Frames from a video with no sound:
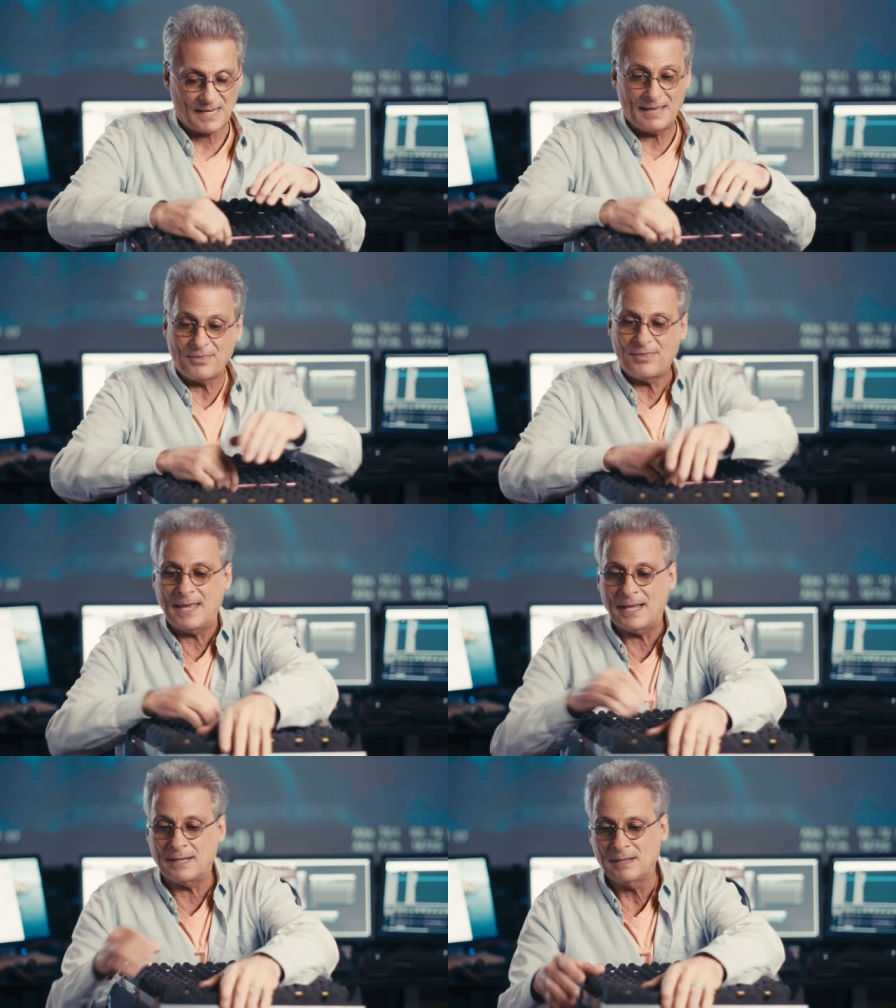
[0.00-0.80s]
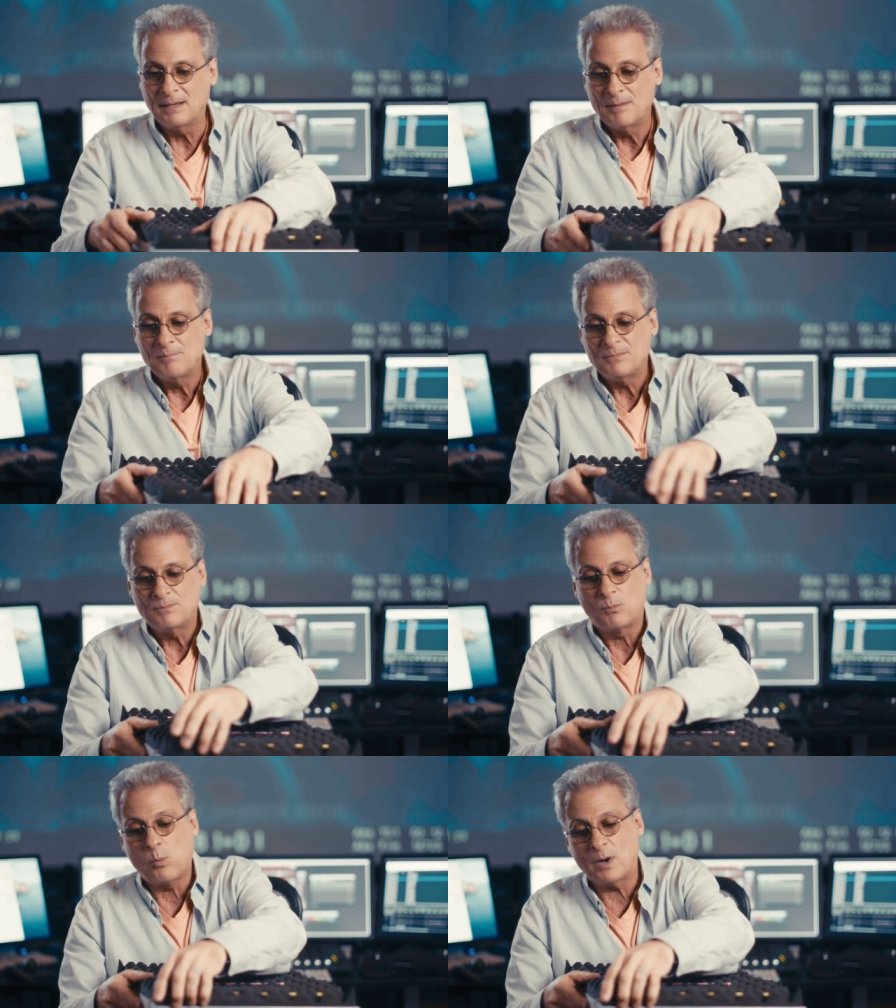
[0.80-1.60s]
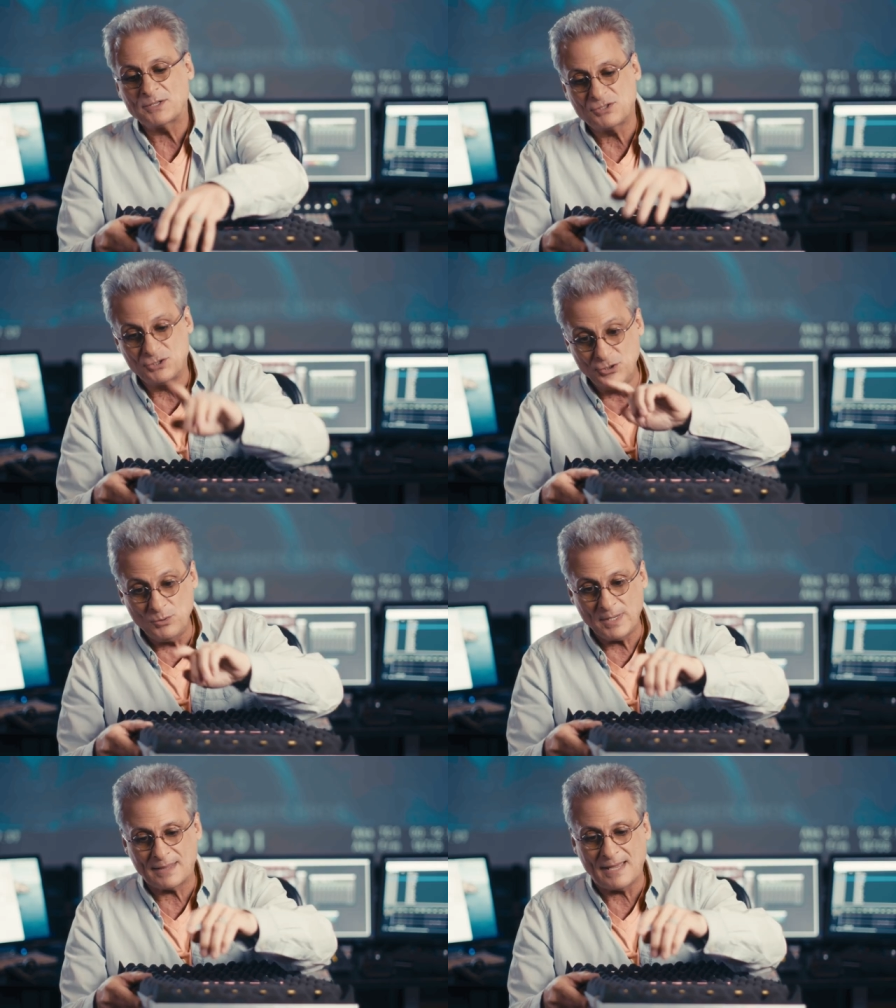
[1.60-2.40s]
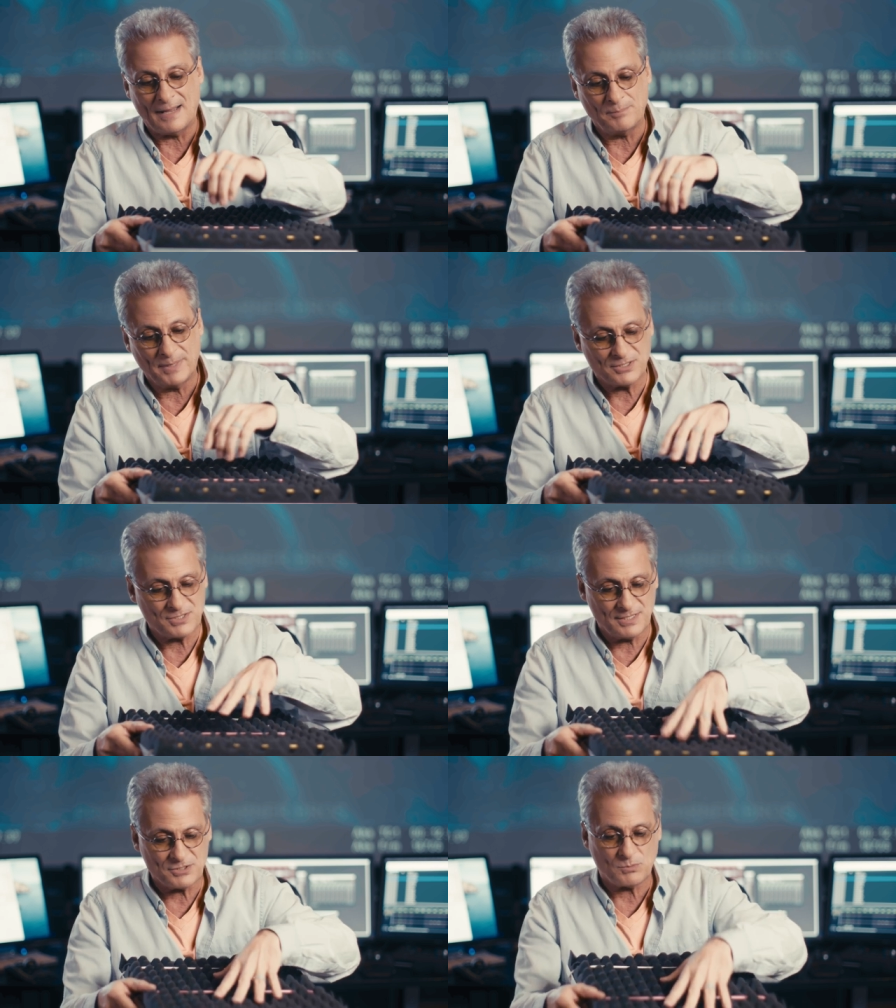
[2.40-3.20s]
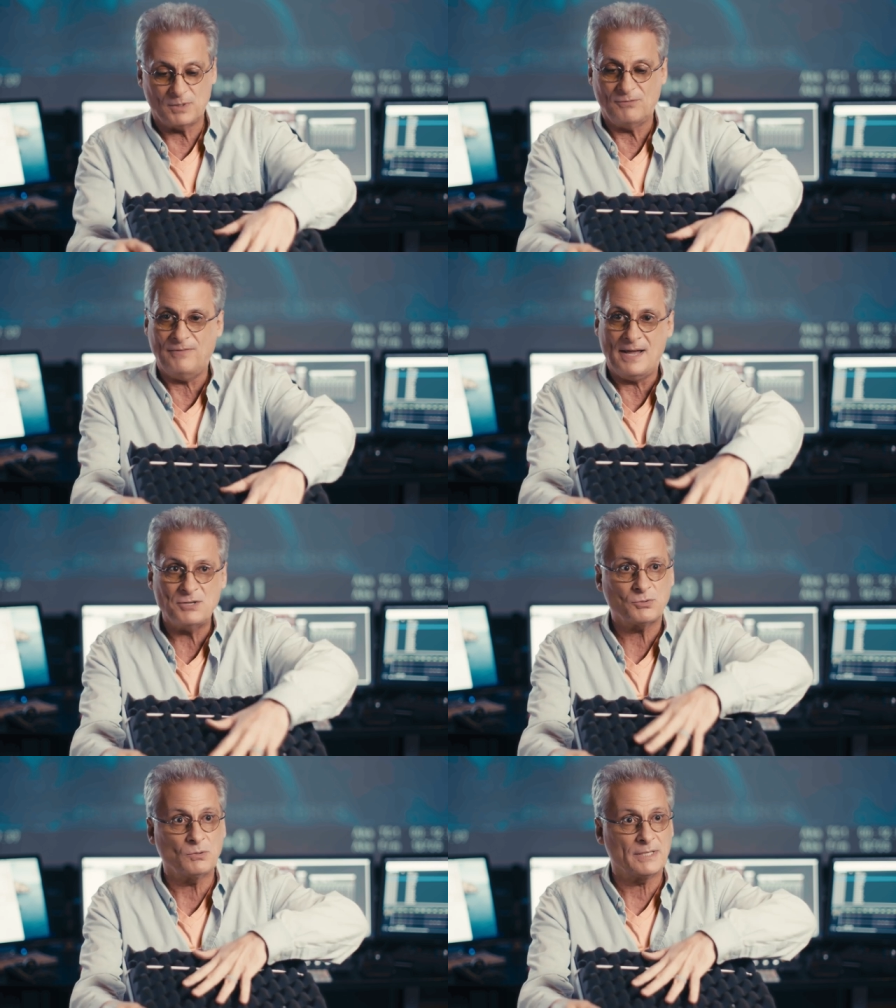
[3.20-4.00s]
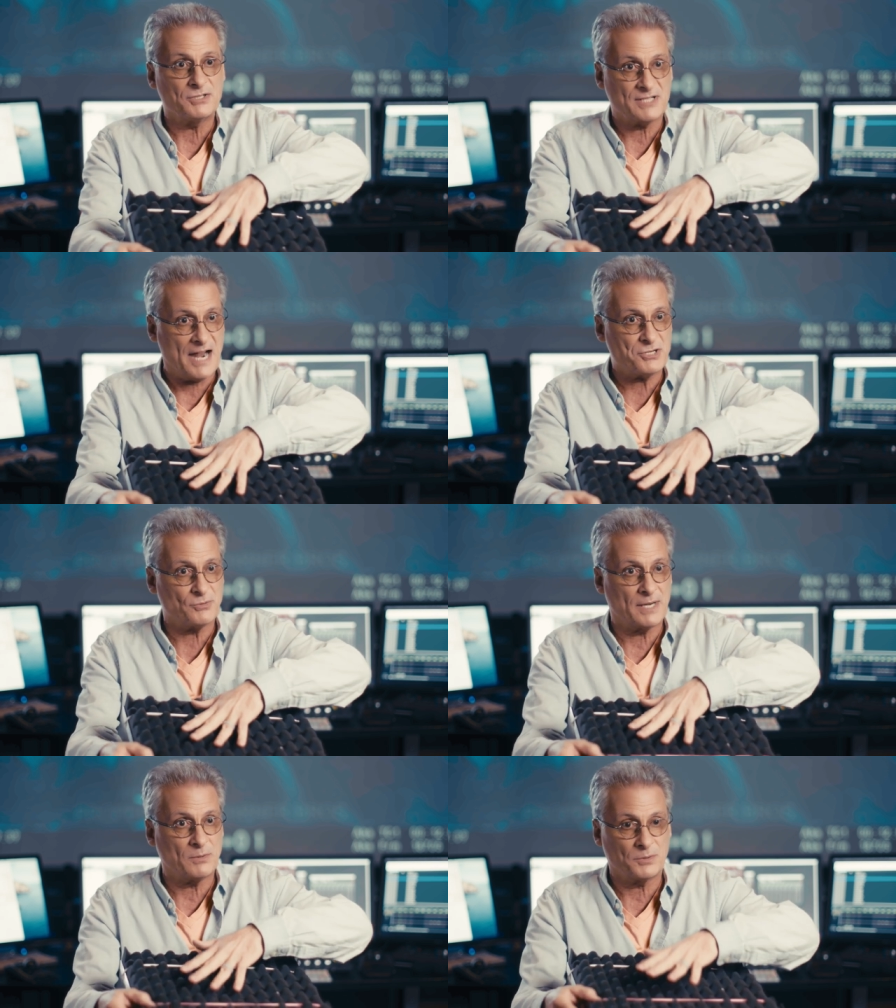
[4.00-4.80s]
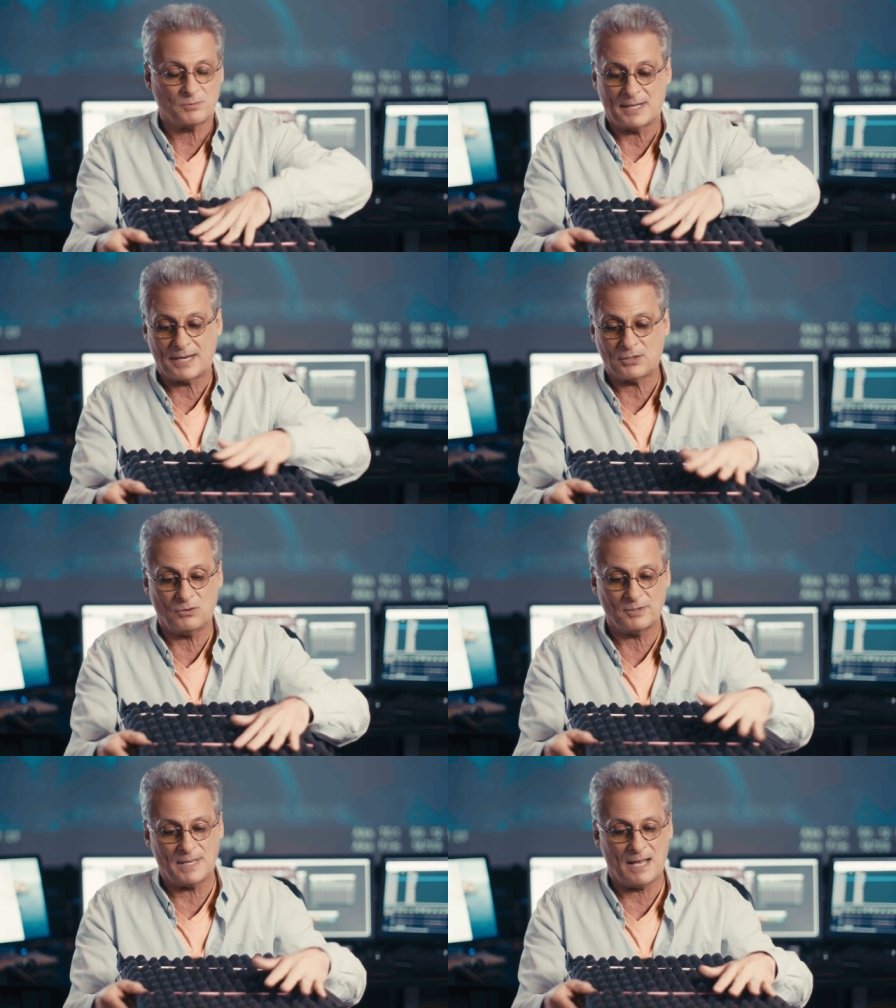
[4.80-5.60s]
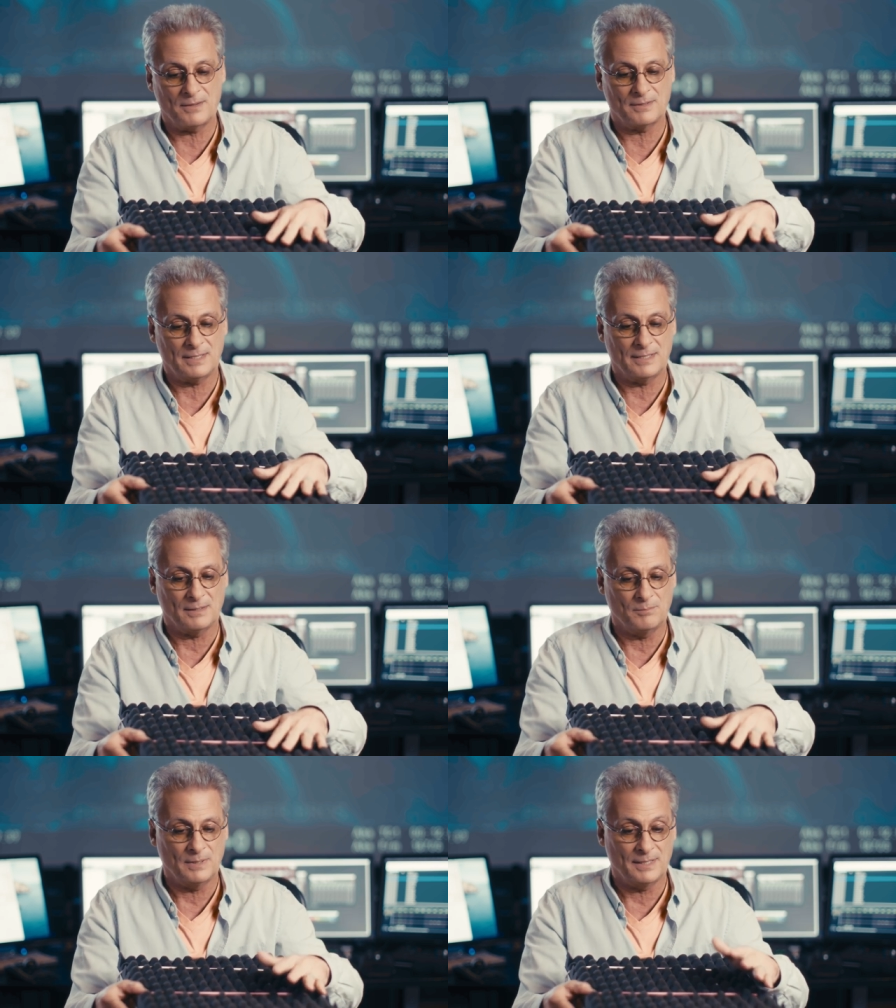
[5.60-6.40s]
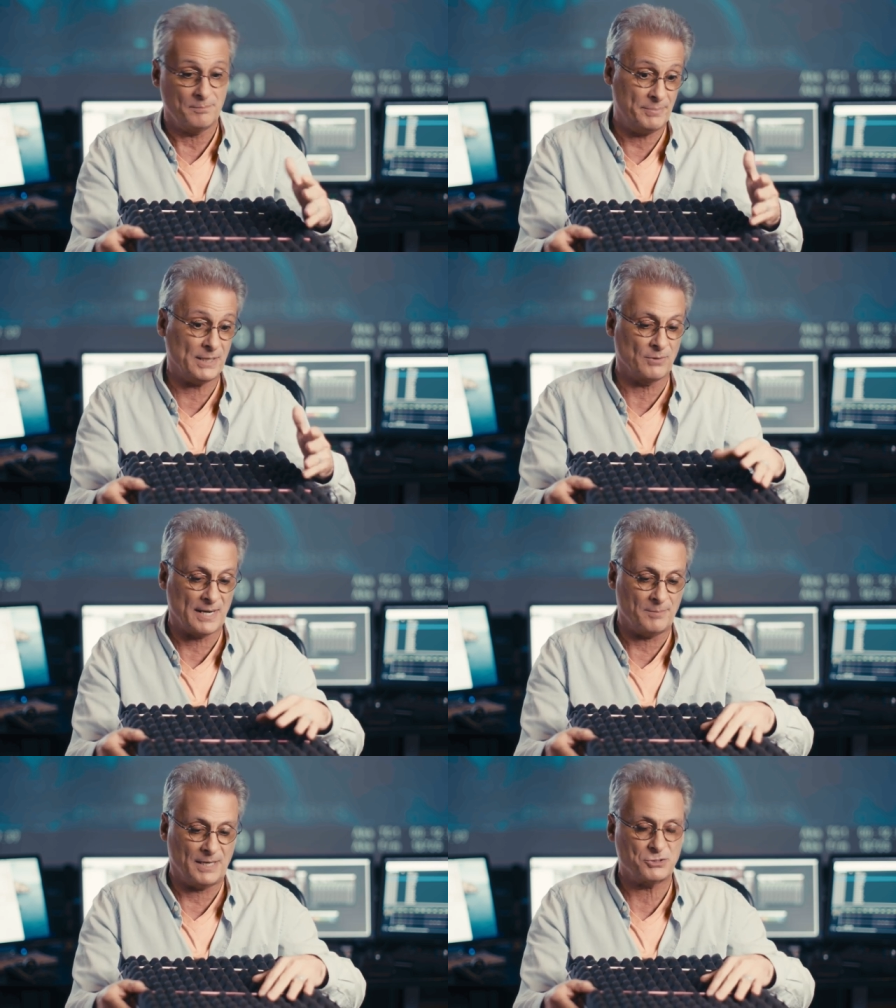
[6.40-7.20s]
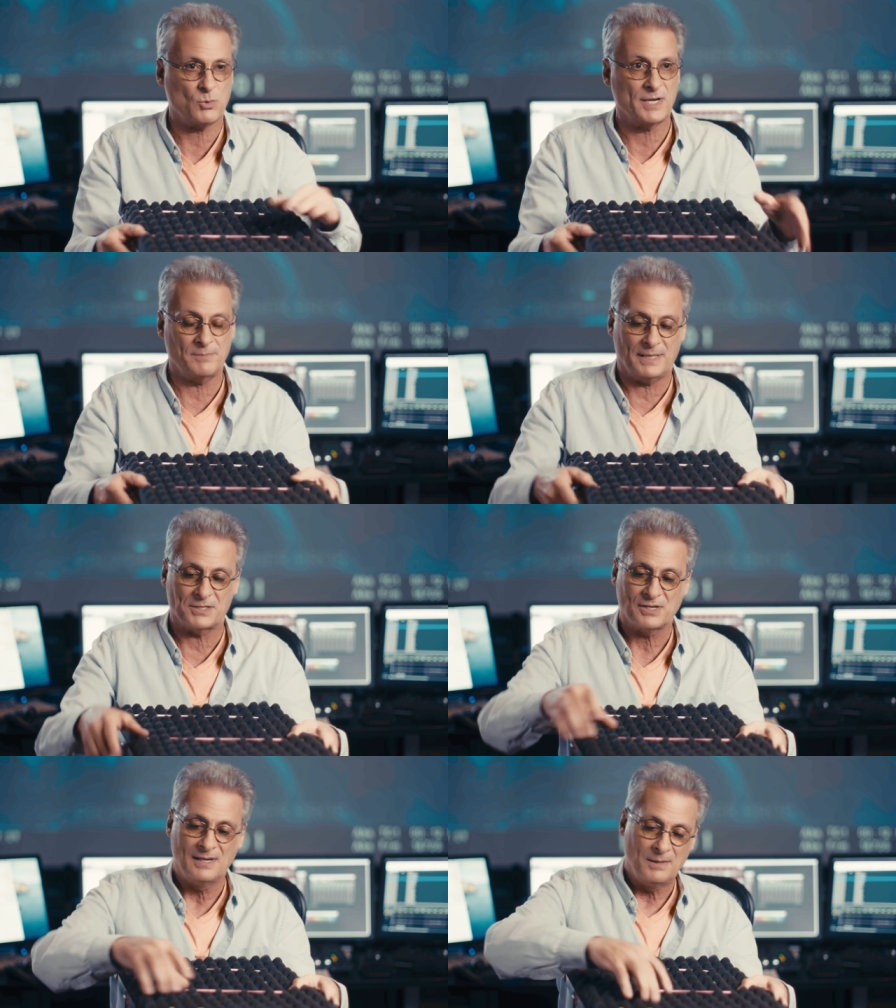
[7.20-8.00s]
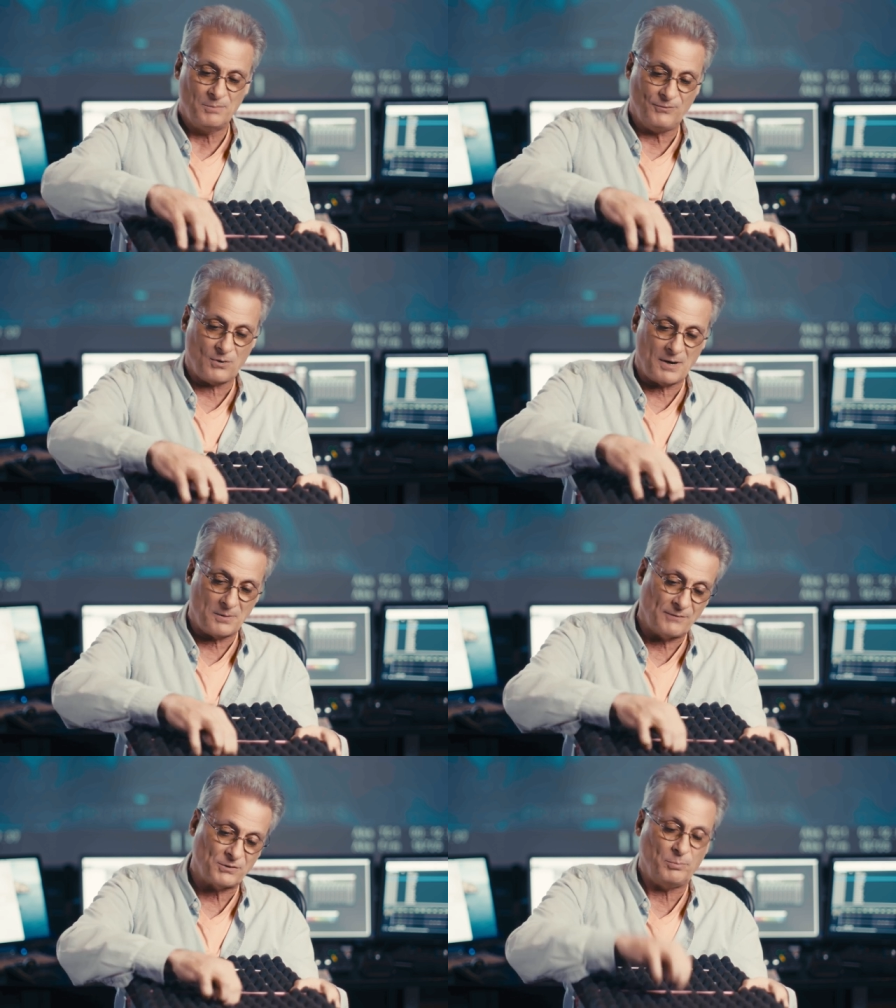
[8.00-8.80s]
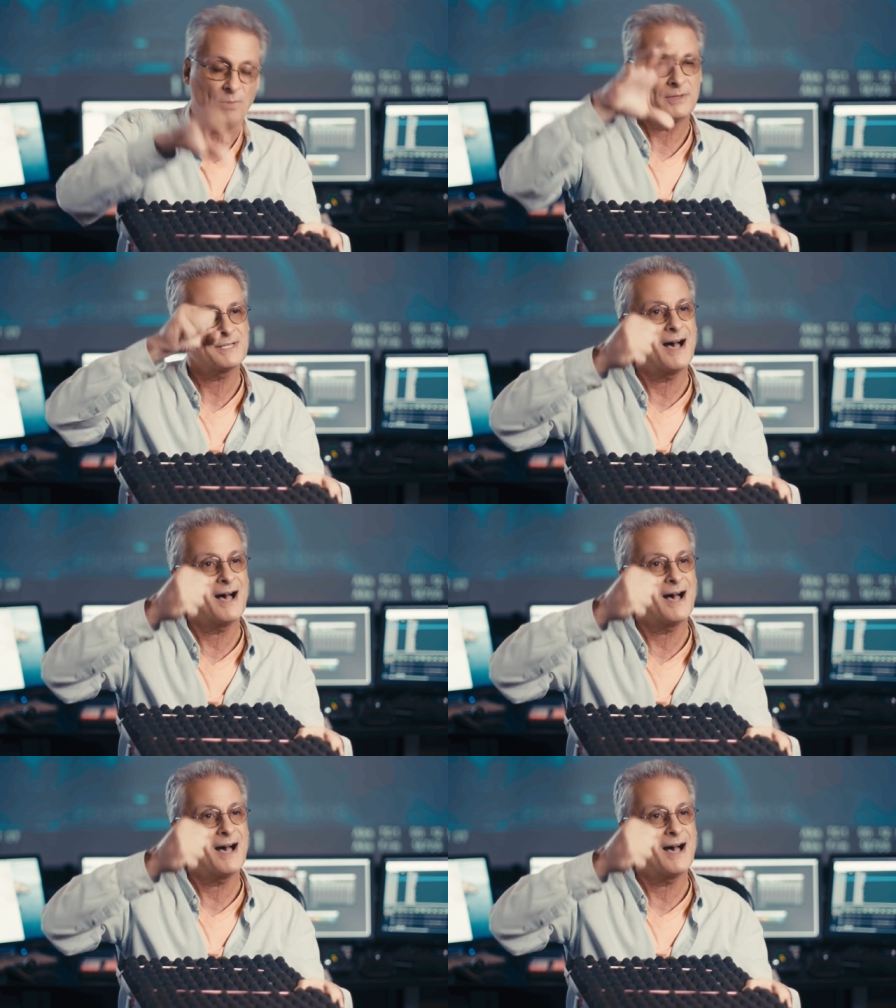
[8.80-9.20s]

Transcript: and then once doing that because this would eventually saturate with rain. I could only be out in a in a big rain about 20 minutes before I would have to pull this